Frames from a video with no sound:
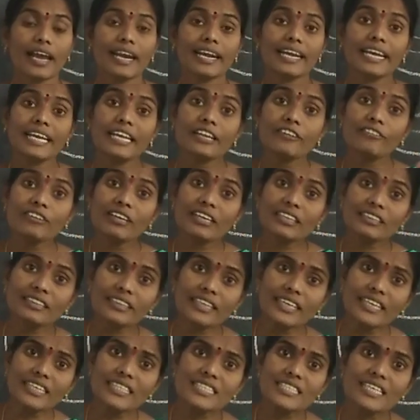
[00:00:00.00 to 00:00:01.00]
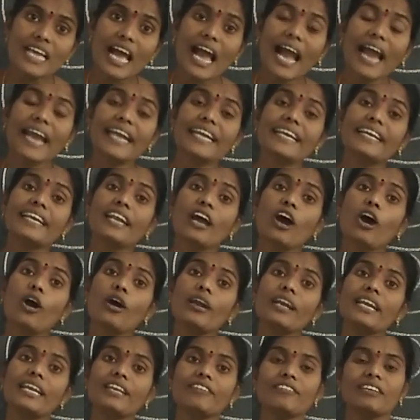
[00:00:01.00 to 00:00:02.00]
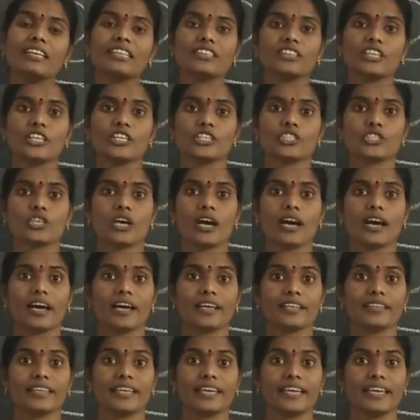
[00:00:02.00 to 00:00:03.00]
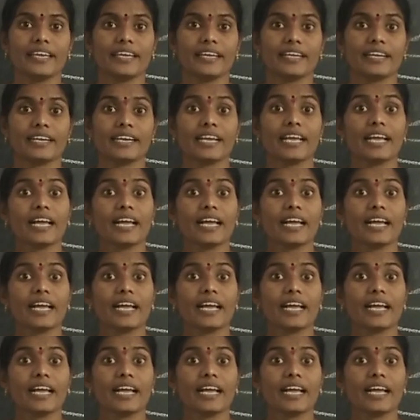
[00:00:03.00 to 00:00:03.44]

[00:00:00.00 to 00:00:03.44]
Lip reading: living things and non-living things are there.